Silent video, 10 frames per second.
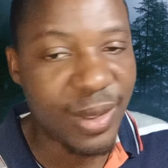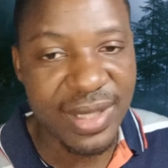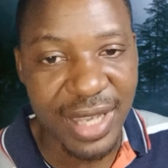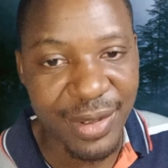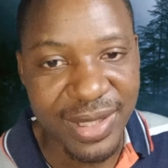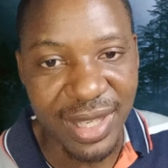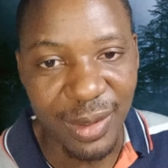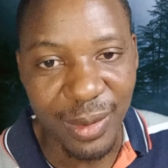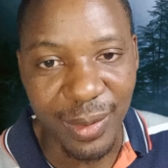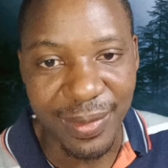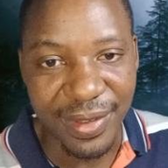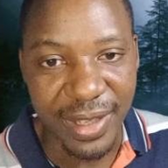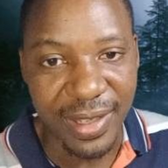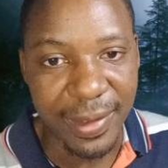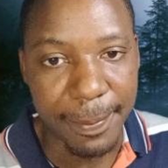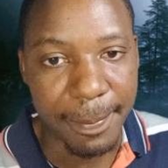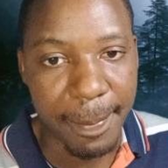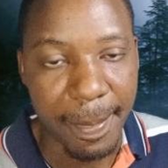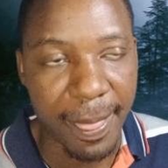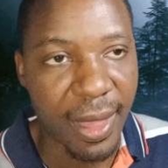because I use a lot of
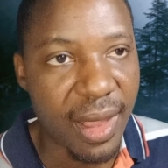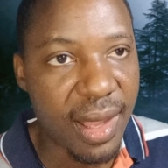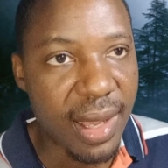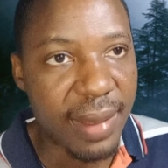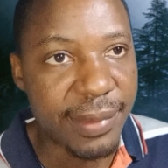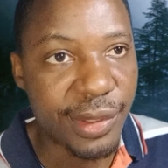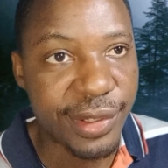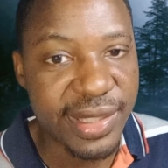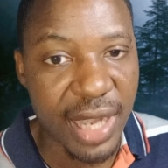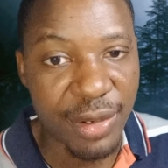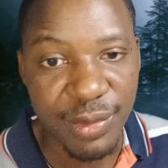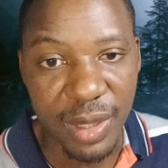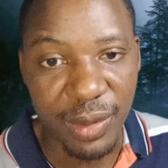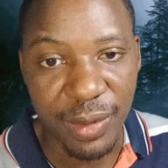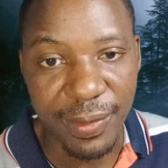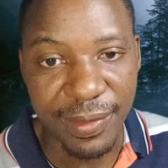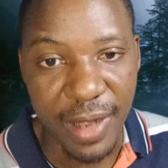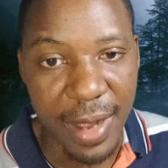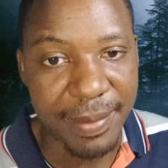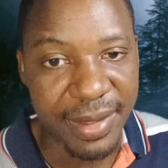because I do a lot
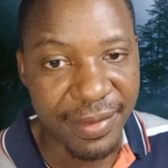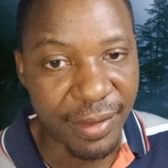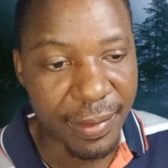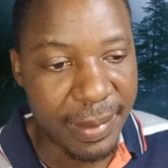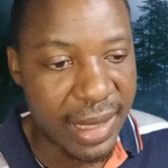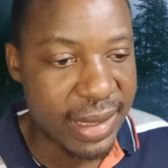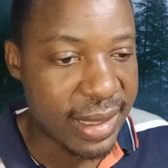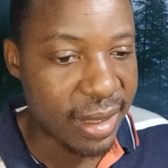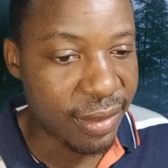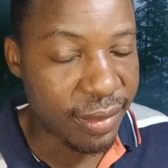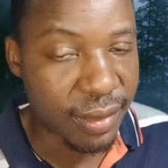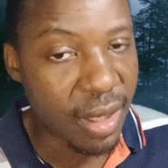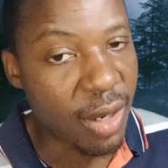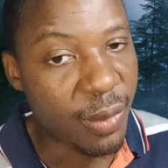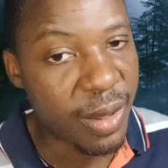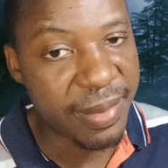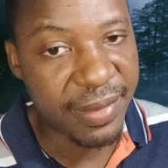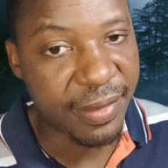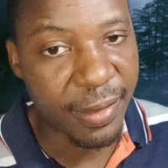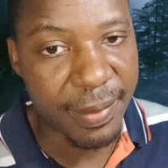of app development and web
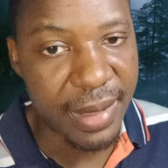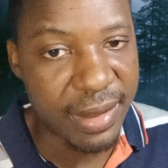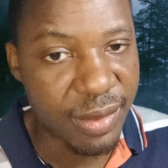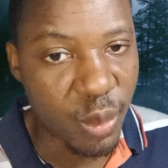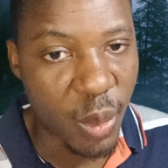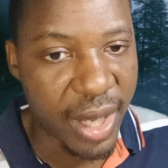development